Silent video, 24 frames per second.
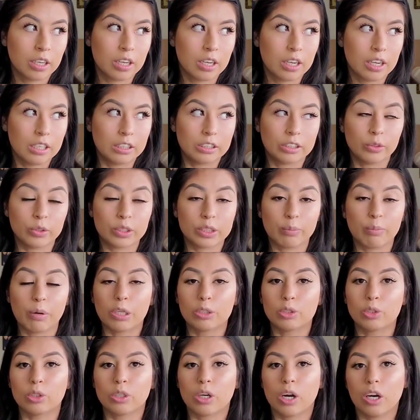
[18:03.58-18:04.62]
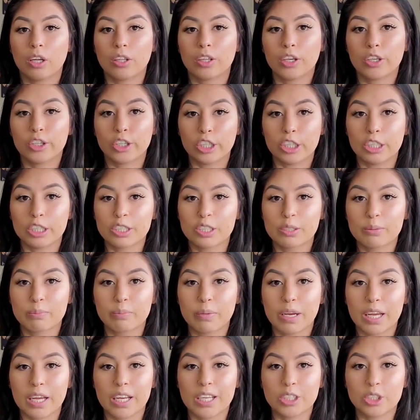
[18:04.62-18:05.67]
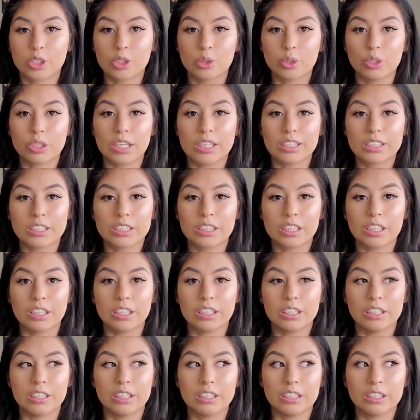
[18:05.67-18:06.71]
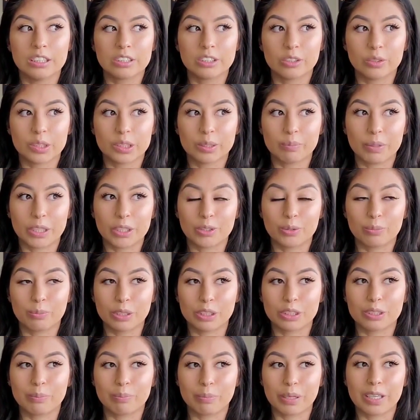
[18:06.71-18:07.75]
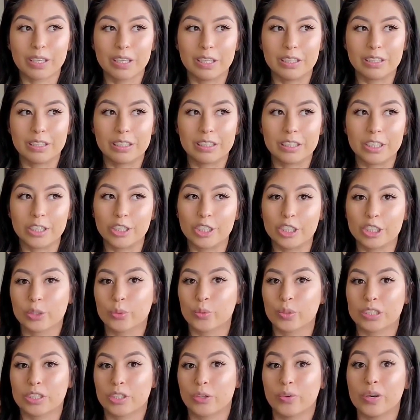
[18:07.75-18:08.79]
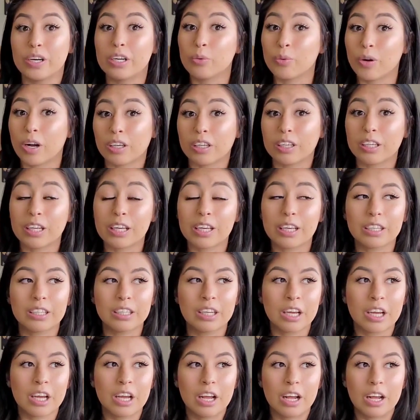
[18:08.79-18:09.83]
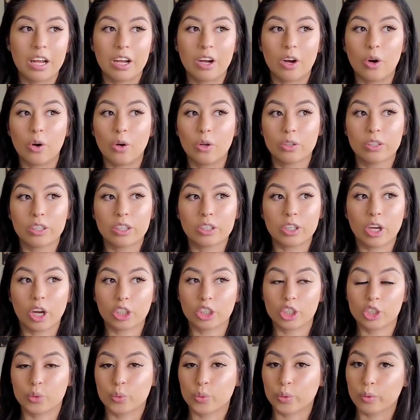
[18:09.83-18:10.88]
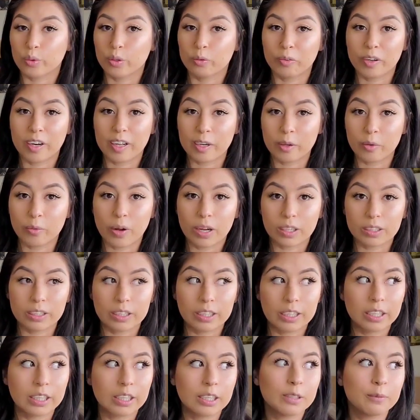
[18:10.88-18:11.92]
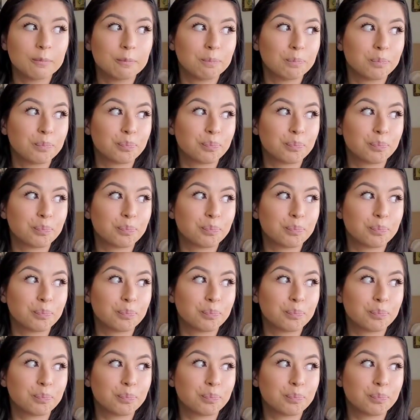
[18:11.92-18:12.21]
And she was about to call the nurse, but as soon as she was about to push the button, the nurse was already walking in. All the doctors were already walking in.